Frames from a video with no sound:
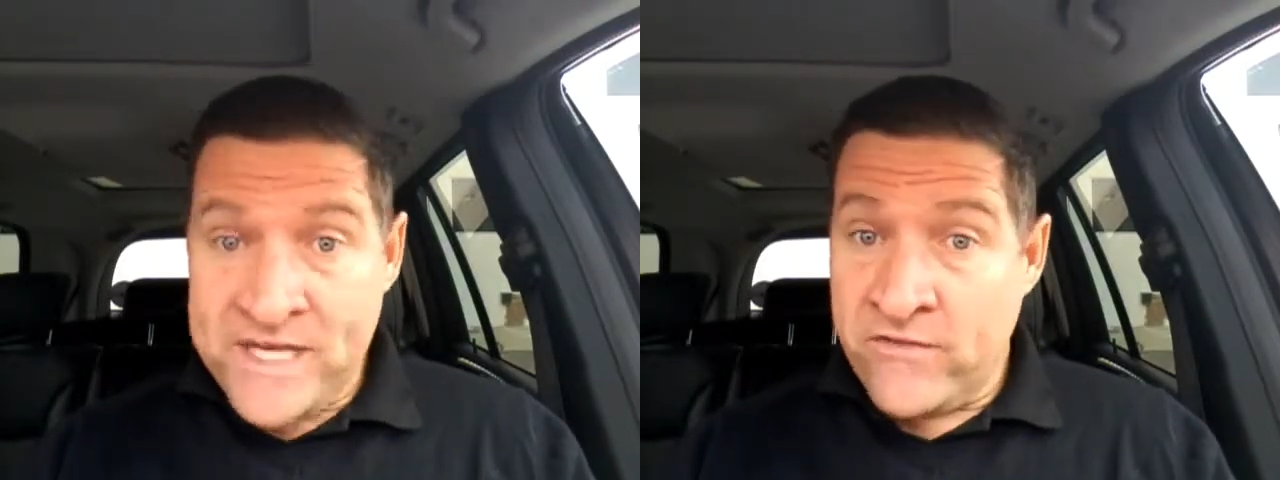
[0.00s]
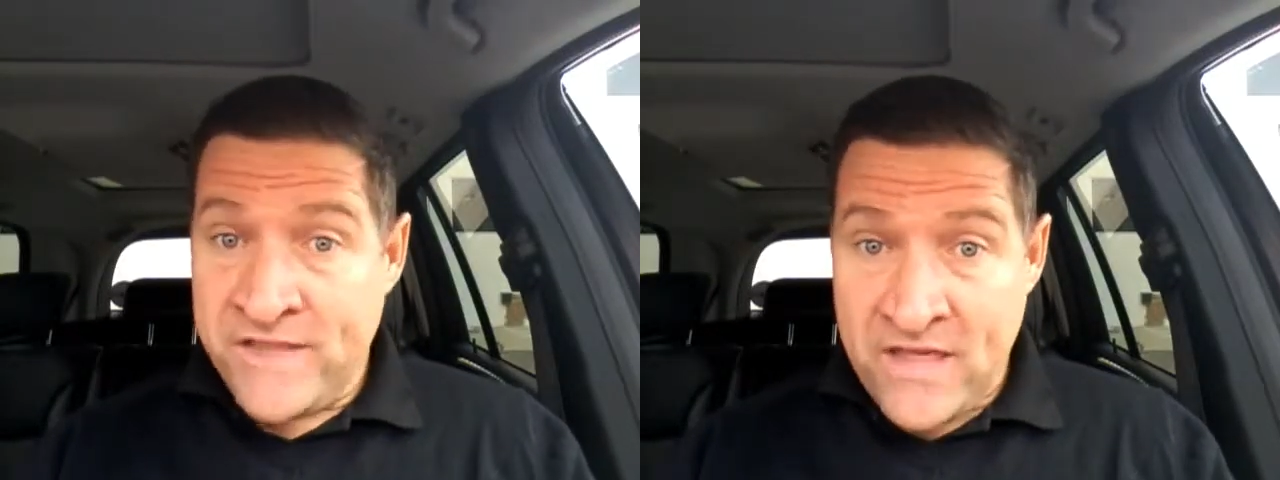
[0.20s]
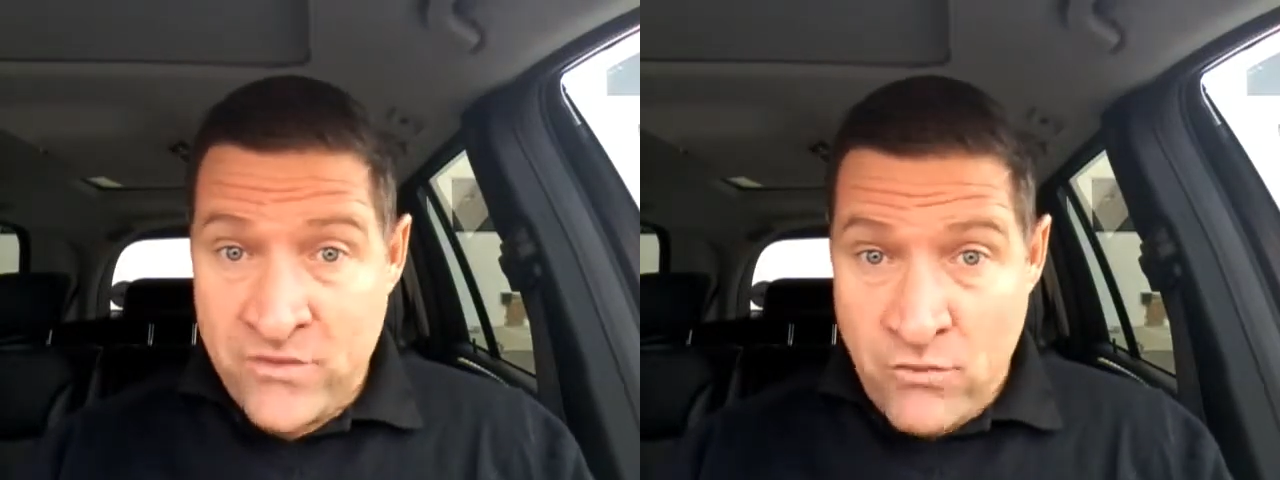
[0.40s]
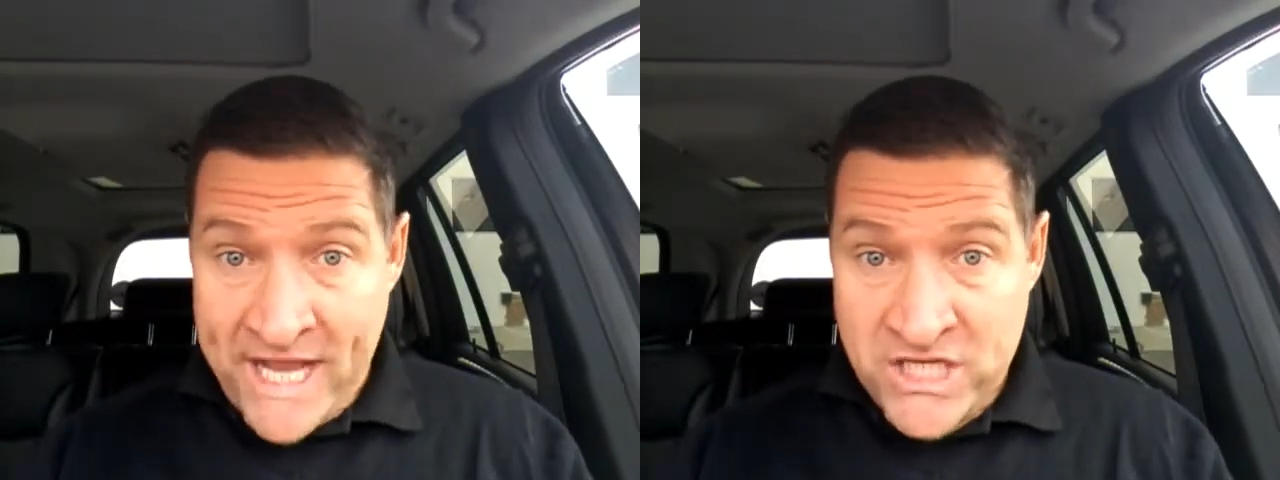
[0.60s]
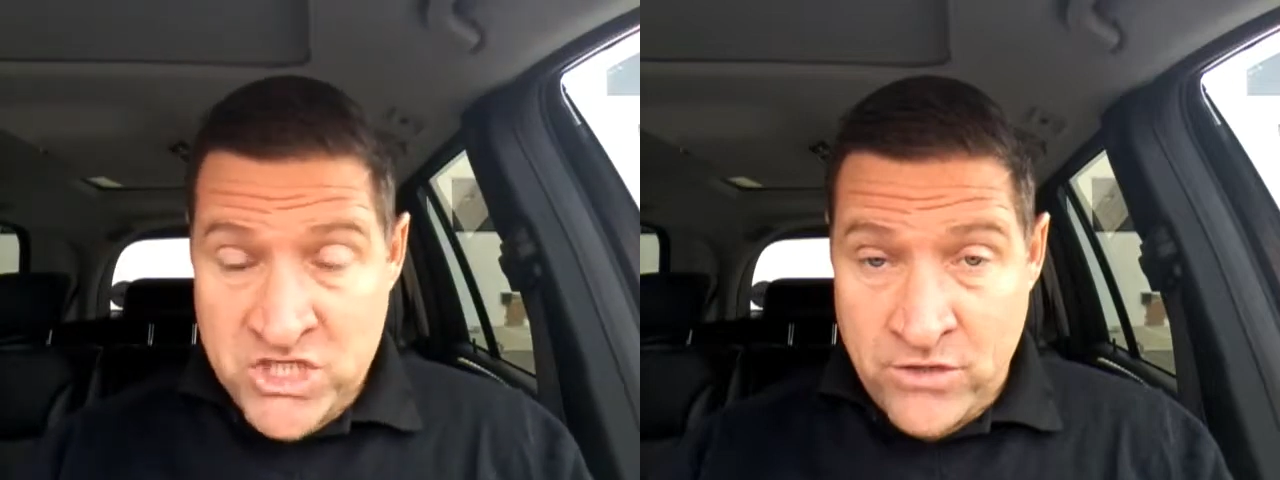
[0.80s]
any of the other
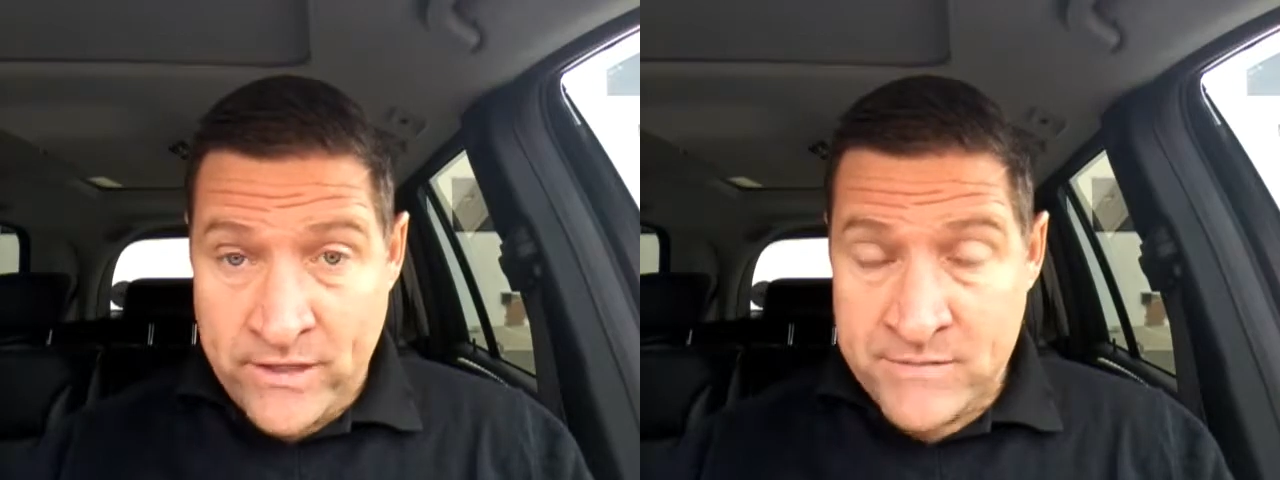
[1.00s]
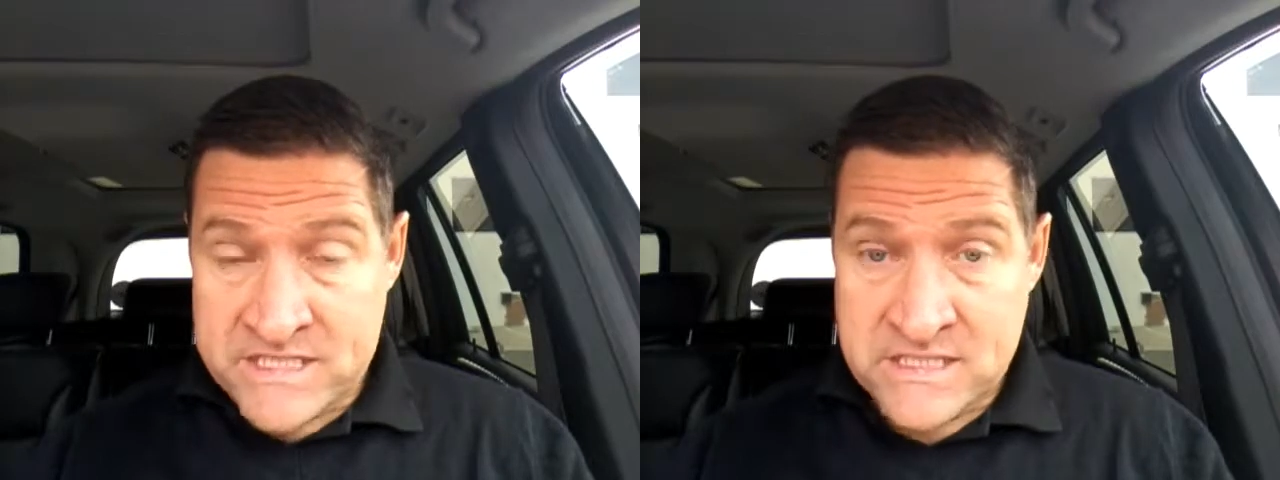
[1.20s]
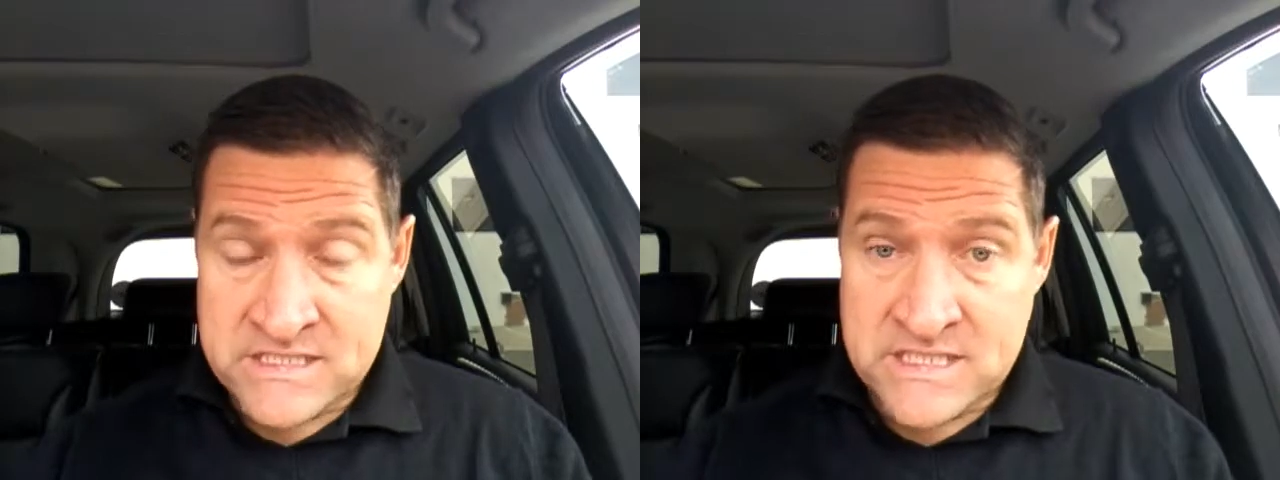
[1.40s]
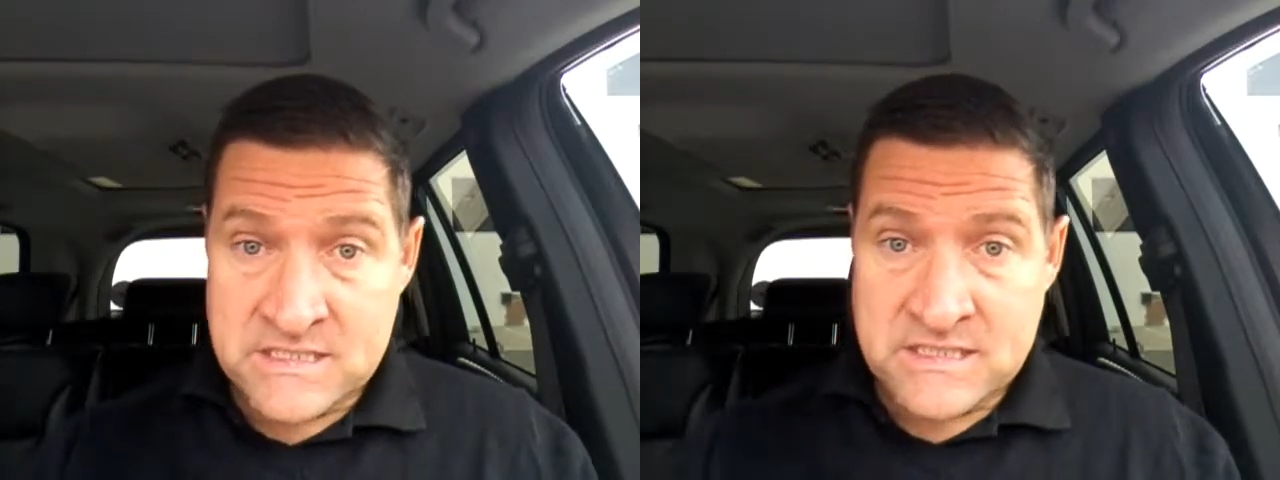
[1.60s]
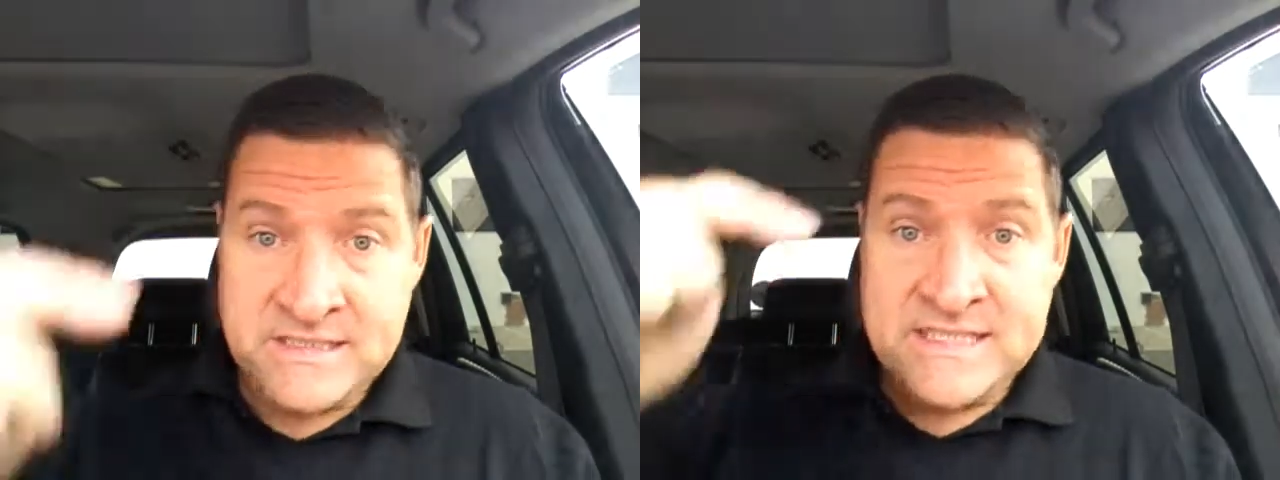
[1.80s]
ride sharing businesses,